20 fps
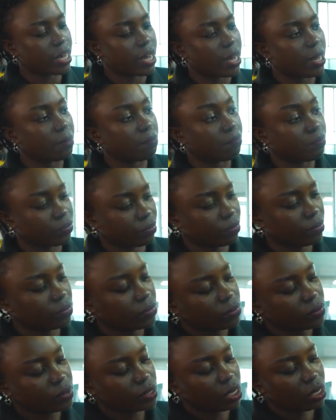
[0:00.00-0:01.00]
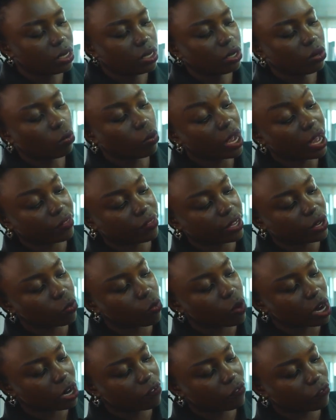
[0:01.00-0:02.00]
This is a, a group of people
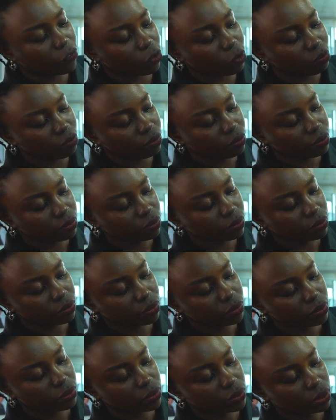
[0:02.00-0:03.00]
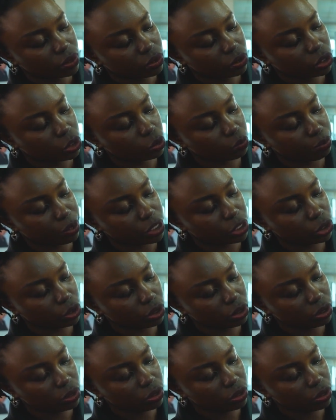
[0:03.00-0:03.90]
that found me at the time when you